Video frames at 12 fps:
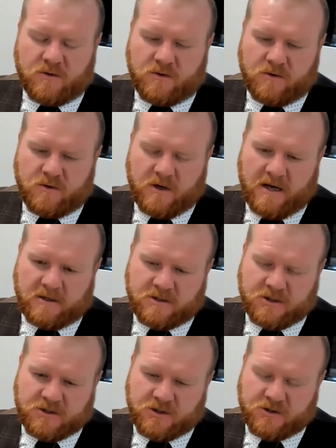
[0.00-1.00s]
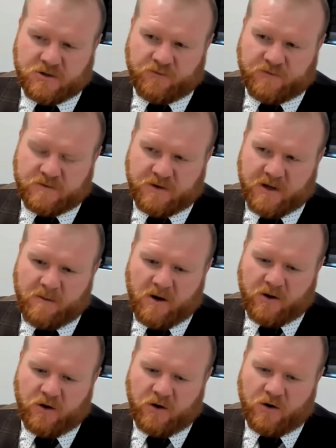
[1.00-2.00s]
think
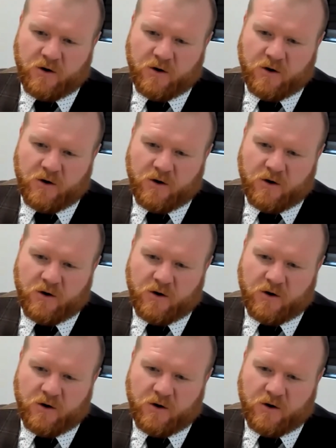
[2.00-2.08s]
about here.